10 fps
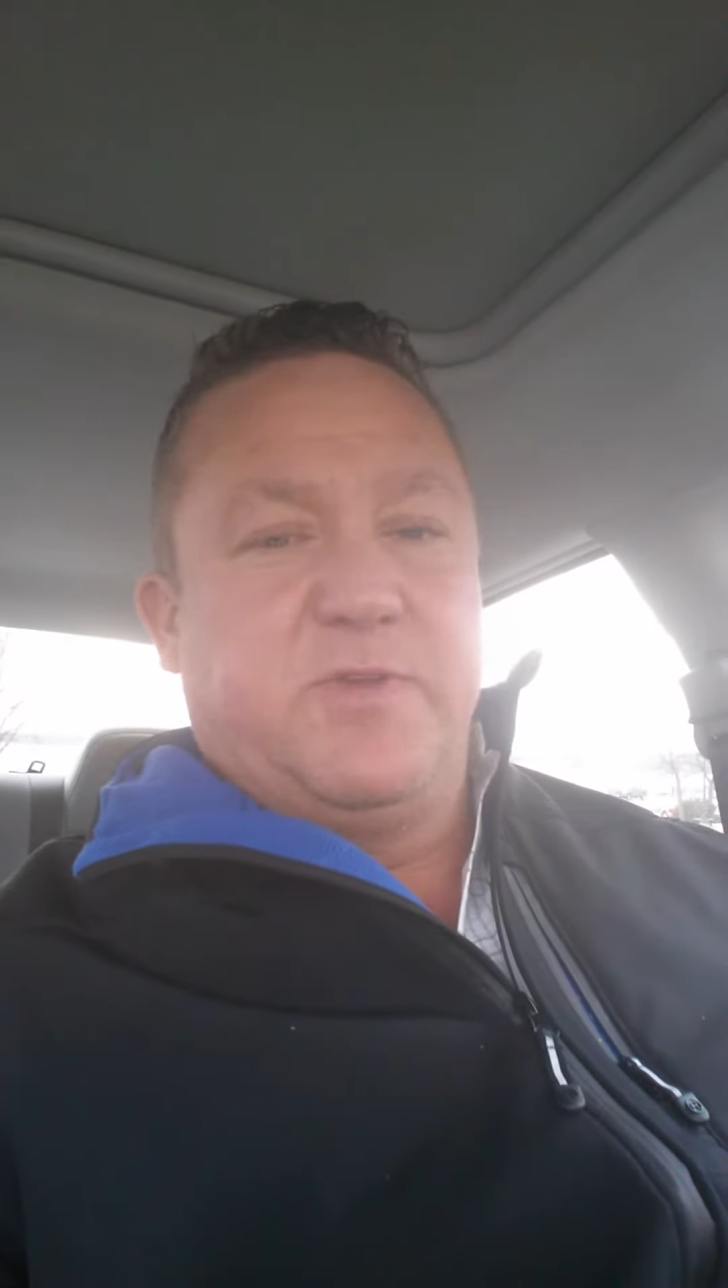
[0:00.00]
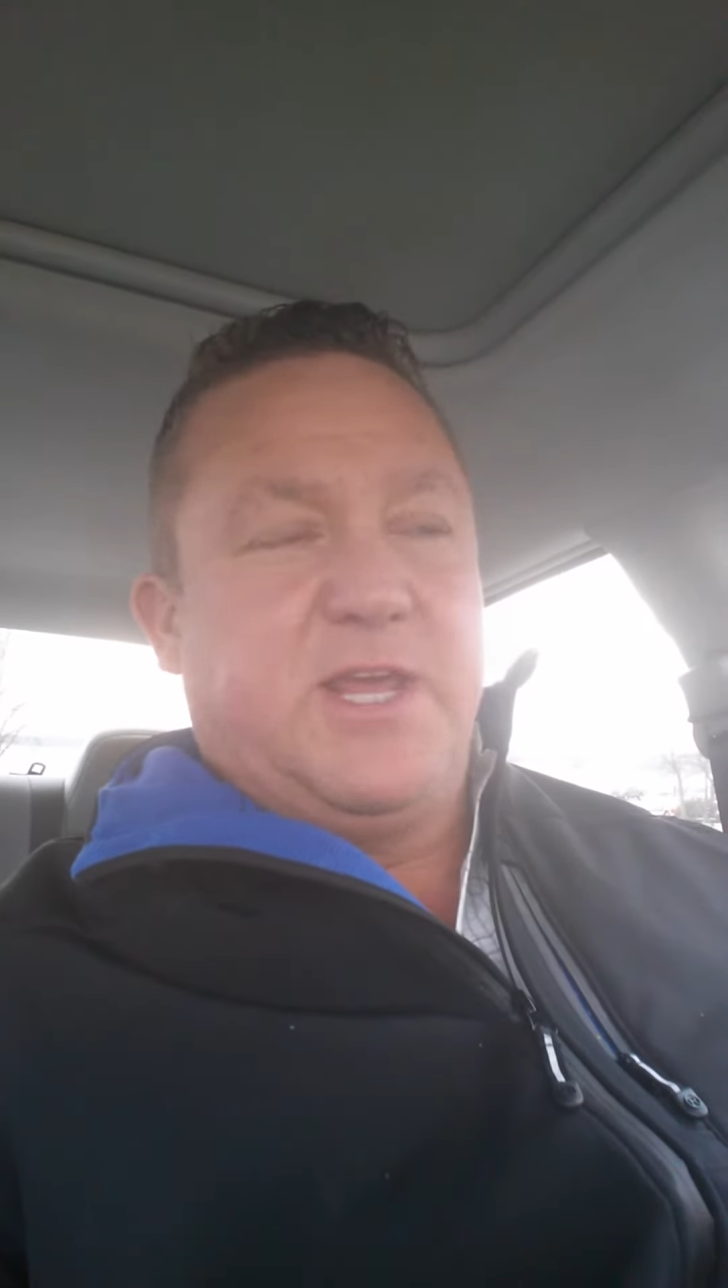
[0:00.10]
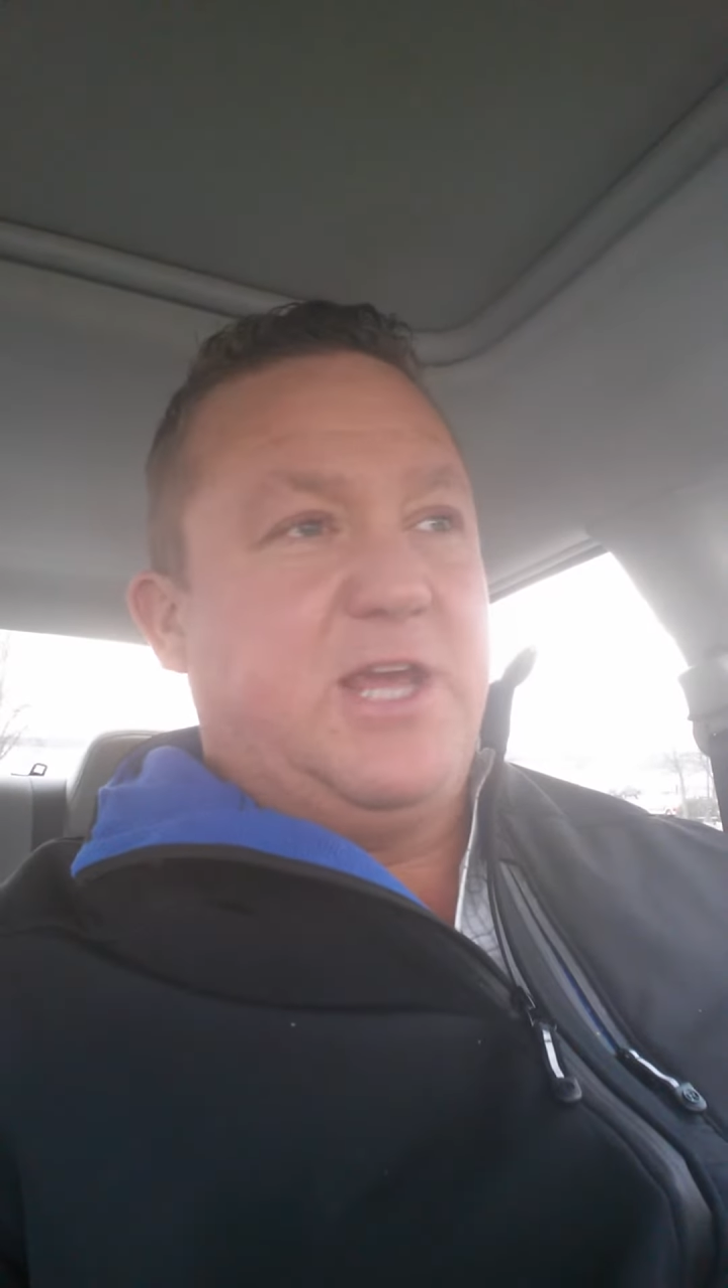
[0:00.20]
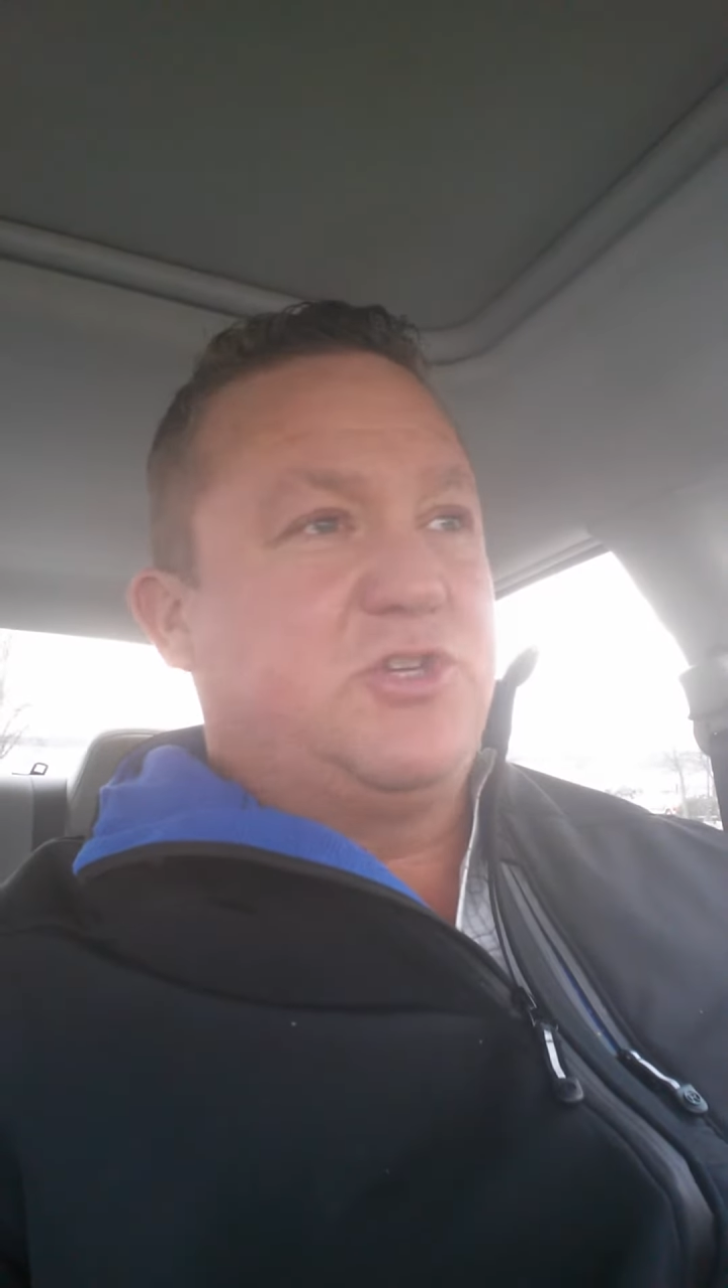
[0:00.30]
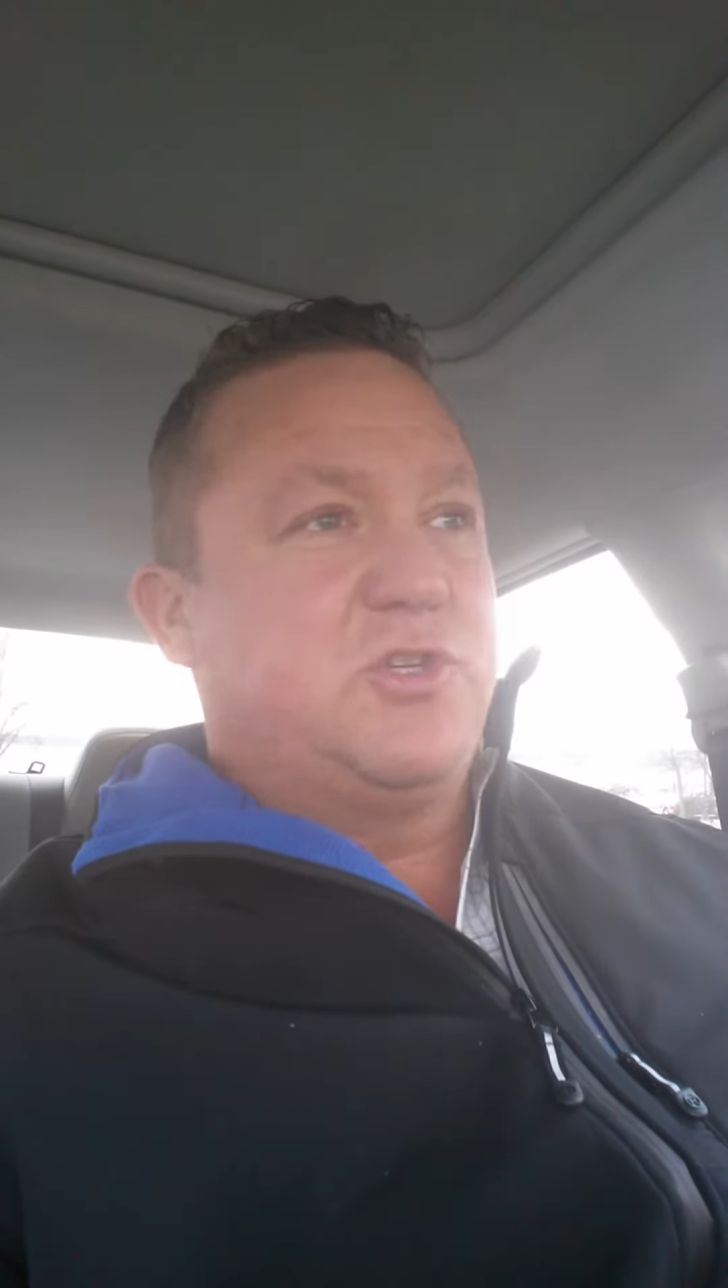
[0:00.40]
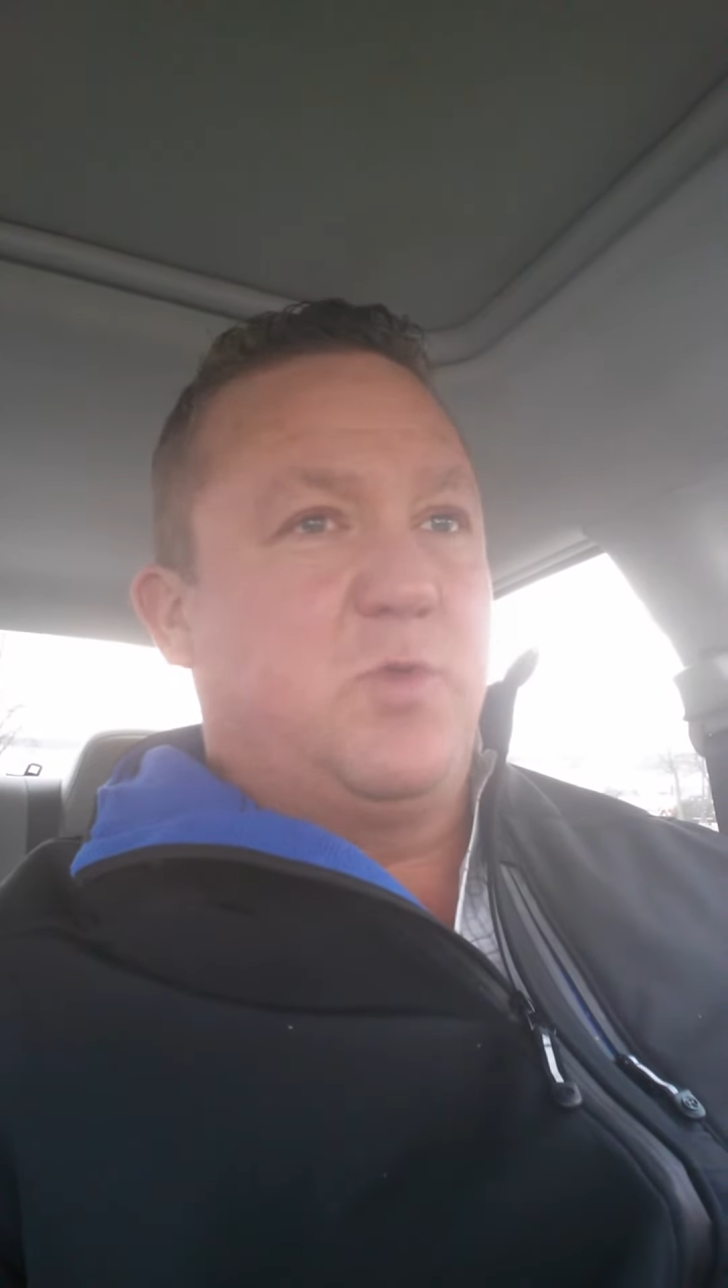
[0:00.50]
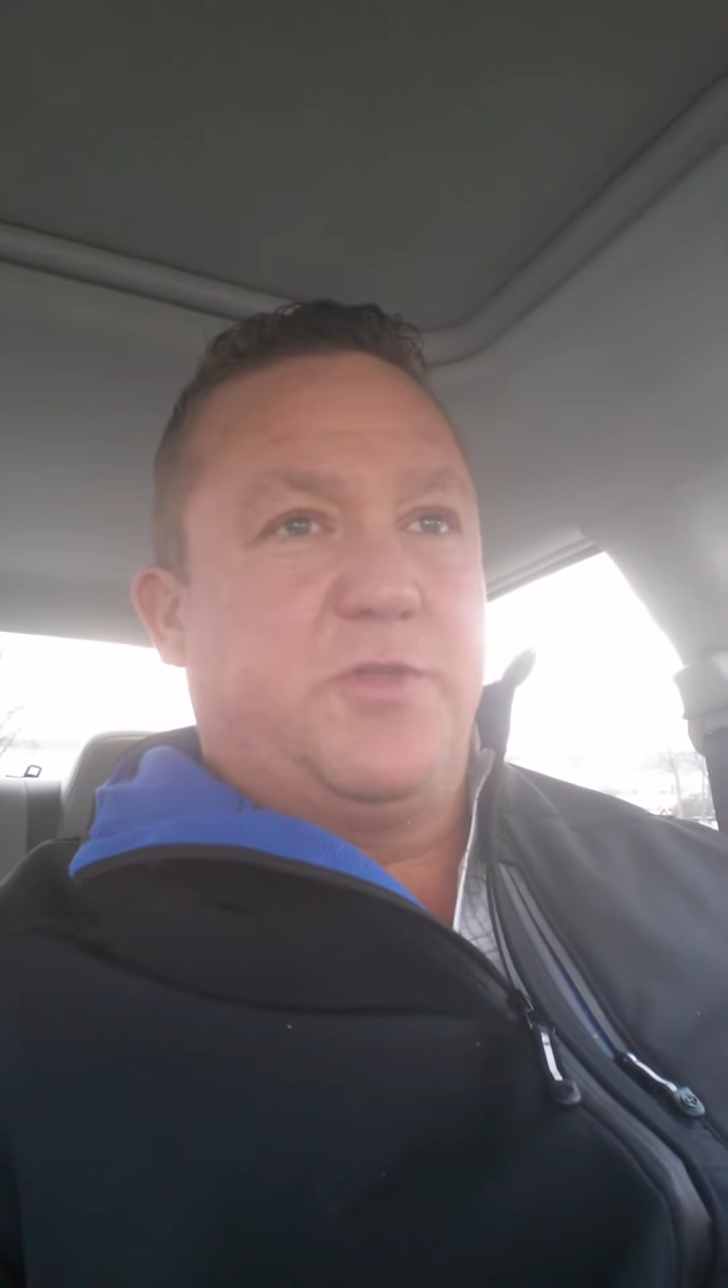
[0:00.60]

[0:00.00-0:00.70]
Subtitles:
vacations